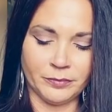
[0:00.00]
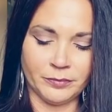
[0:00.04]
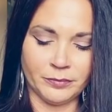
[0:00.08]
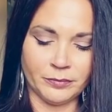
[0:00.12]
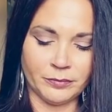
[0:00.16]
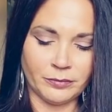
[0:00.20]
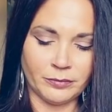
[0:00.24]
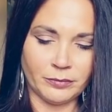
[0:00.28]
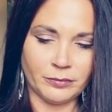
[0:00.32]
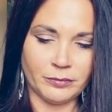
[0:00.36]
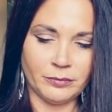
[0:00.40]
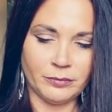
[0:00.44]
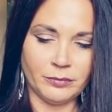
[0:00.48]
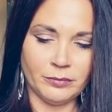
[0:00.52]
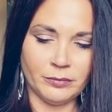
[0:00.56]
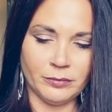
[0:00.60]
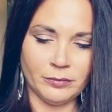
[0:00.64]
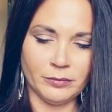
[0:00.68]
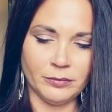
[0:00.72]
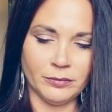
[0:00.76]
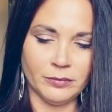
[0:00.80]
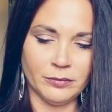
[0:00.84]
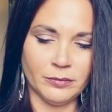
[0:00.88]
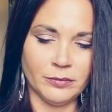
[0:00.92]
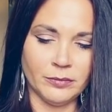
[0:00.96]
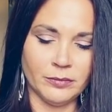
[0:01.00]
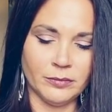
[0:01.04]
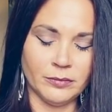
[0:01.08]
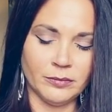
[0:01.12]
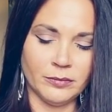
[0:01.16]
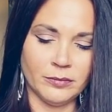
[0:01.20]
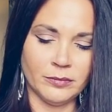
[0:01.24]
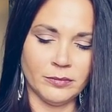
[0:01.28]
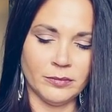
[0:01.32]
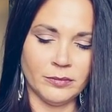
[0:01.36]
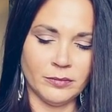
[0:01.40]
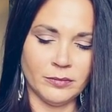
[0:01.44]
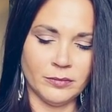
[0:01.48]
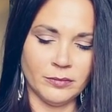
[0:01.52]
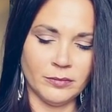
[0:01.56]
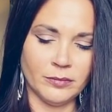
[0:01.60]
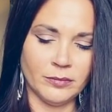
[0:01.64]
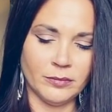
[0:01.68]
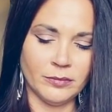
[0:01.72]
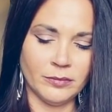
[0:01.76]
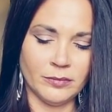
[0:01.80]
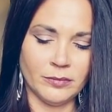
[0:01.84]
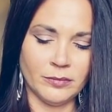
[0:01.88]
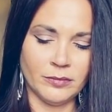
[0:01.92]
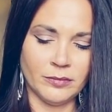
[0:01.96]

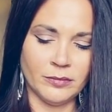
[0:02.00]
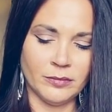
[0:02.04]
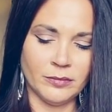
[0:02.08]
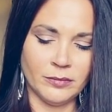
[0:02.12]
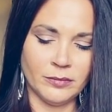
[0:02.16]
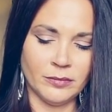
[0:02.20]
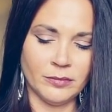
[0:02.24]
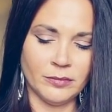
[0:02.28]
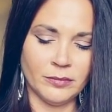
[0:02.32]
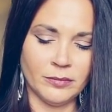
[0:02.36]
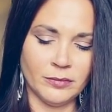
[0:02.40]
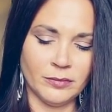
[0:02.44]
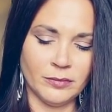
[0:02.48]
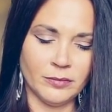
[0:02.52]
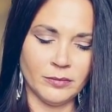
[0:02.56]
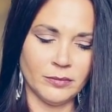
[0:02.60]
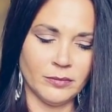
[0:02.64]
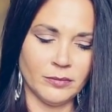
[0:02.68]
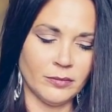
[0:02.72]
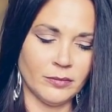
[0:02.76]
(silence)